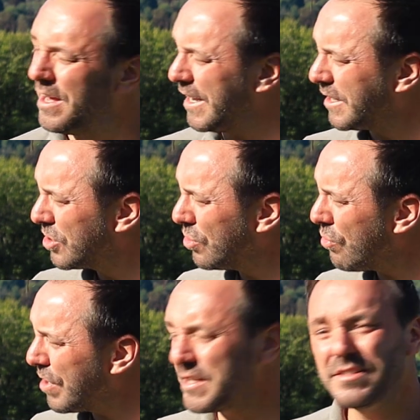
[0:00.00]
in
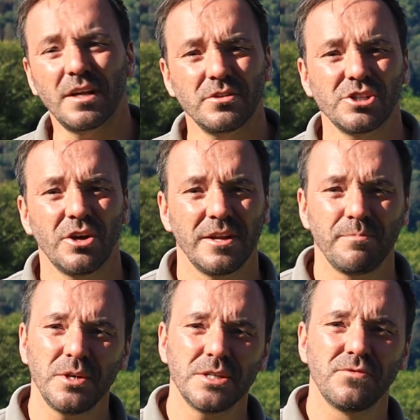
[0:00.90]
glorious sunshine,
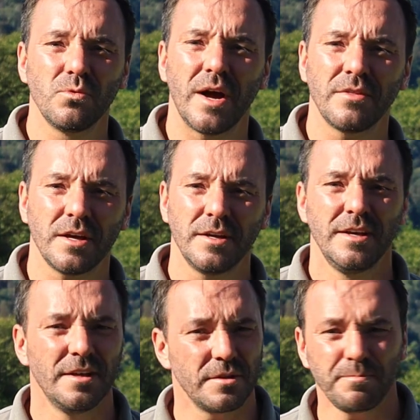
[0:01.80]
beautiful weather,
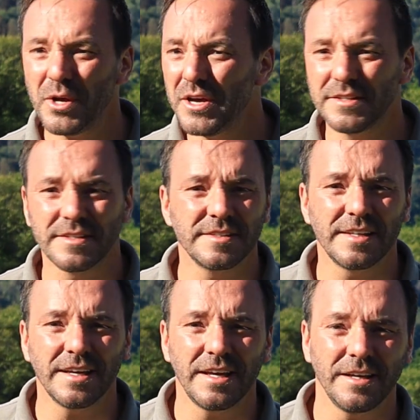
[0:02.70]
the birds are
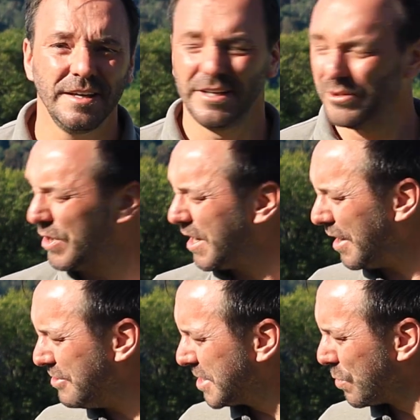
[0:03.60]
singing, we're
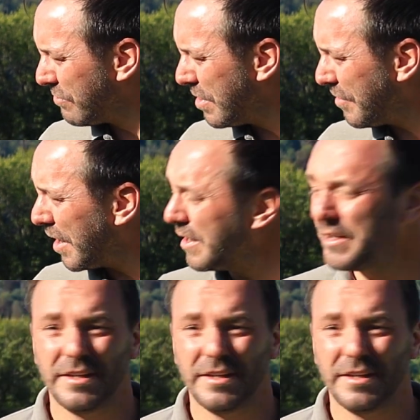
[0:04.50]
close to a river.